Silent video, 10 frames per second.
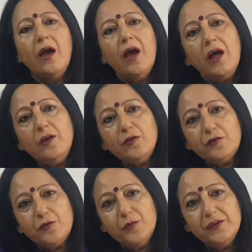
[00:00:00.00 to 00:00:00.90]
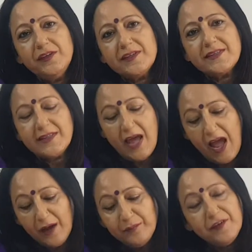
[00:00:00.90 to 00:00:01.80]
Hello students,
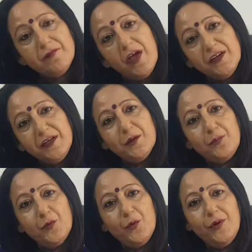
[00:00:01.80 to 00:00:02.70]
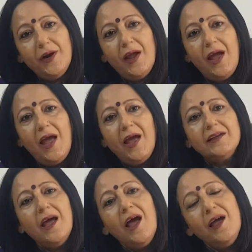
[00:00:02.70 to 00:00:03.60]
I'm Devyani Kapoor and
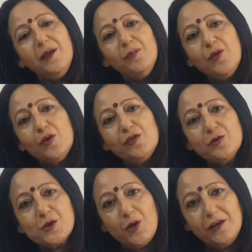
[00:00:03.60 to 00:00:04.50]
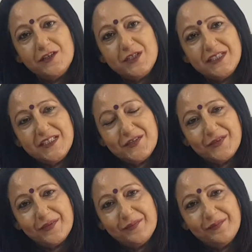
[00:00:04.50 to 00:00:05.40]
I am your sociology
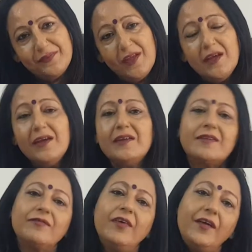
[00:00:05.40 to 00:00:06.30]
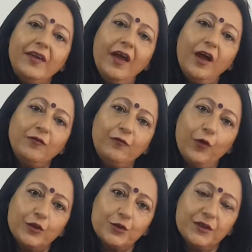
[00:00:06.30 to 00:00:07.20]
teacher. It's very
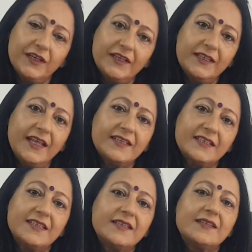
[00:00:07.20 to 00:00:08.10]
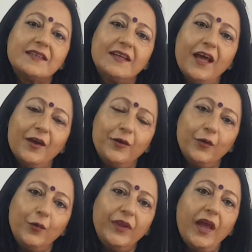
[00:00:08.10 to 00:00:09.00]
unfortunate that in this
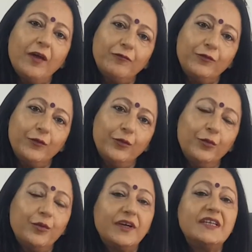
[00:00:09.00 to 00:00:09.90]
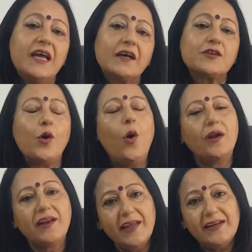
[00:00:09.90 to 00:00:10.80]
scenario we have to conduct
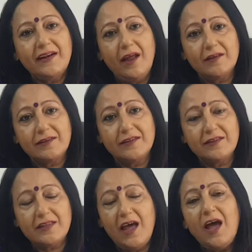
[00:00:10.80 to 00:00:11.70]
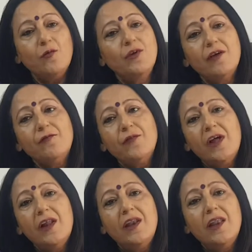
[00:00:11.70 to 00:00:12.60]
online classes. I would have
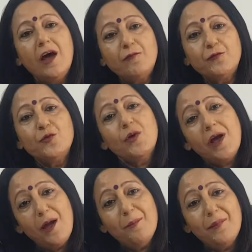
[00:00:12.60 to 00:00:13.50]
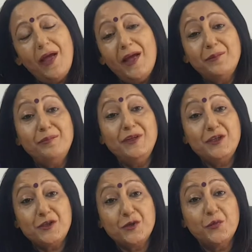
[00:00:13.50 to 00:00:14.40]
loved to come and
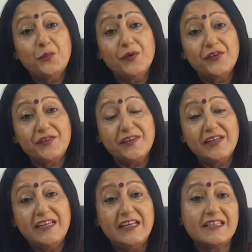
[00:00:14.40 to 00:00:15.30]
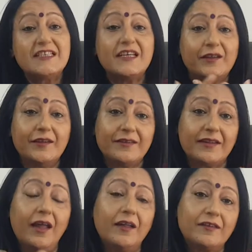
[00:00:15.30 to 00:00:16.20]
meet you personally and take this
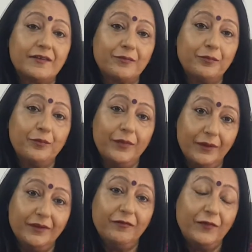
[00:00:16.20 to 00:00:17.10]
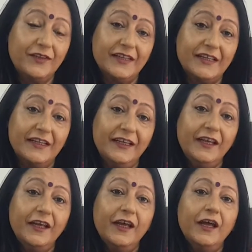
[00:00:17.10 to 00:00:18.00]
class
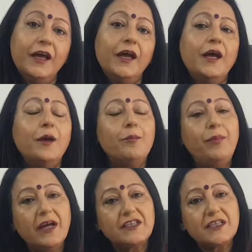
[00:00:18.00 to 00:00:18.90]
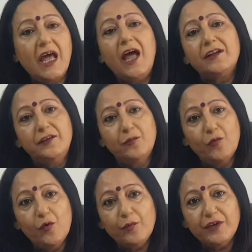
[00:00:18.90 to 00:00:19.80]
physically. But at the
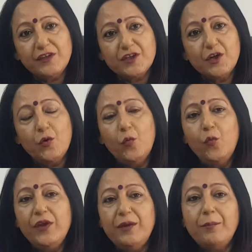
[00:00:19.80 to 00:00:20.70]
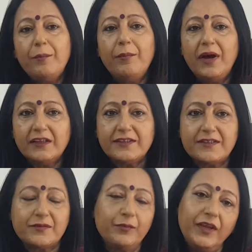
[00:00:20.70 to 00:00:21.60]
moment, we
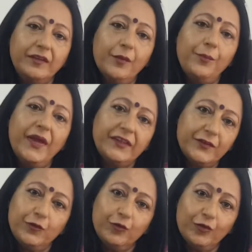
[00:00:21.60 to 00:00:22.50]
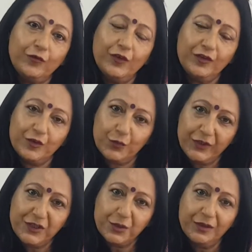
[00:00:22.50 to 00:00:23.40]
must make the best use of the
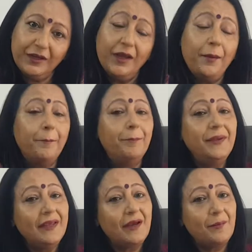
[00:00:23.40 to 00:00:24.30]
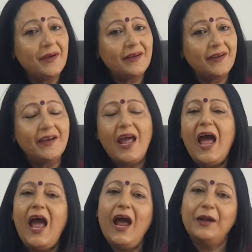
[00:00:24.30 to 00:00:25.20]
situation, be committed,
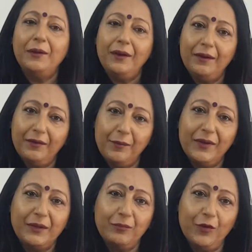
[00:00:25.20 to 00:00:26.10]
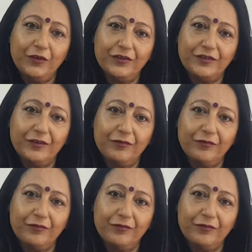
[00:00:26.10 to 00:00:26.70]
and remain positive.